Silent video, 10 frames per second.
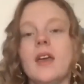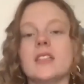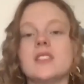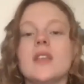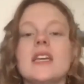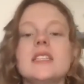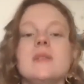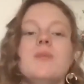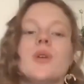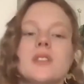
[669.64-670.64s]
And so I think
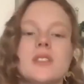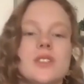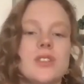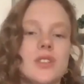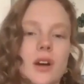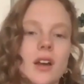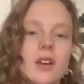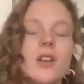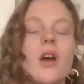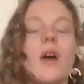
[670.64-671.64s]
it's important to
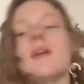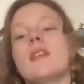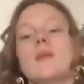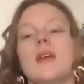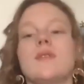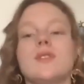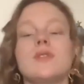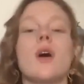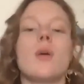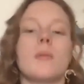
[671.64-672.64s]
start knowing that we have
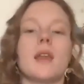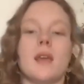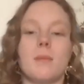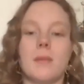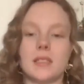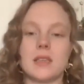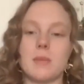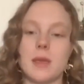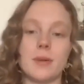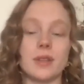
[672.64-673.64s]
so many
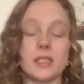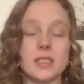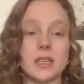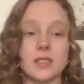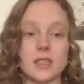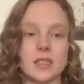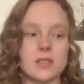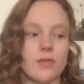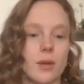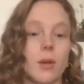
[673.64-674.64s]
amazing people listening to
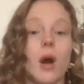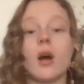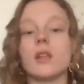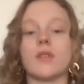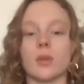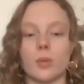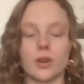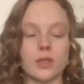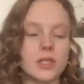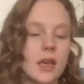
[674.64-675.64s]
this from all over the
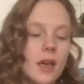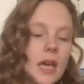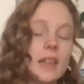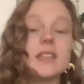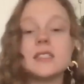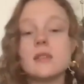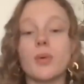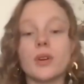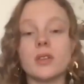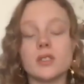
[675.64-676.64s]
world. I think it's
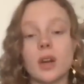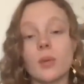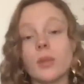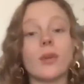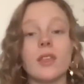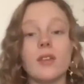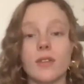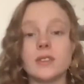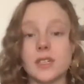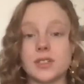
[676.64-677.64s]
important to start with a really
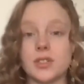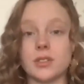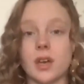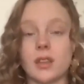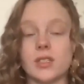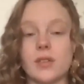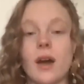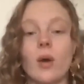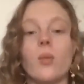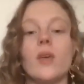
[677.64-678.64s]
foundational knowledge of
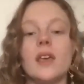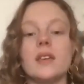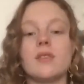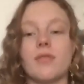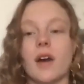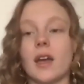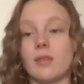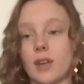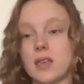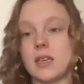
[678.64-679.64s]
how we
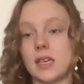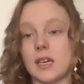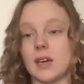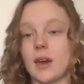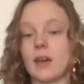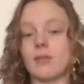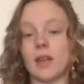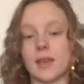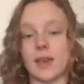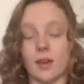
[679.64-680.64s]
define Reiki here at
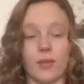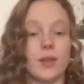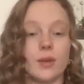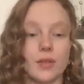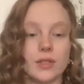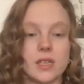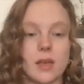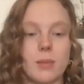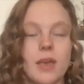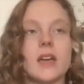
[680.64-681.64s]
Reiki Cafe
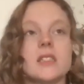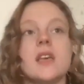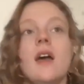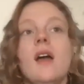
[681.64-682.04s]
University, because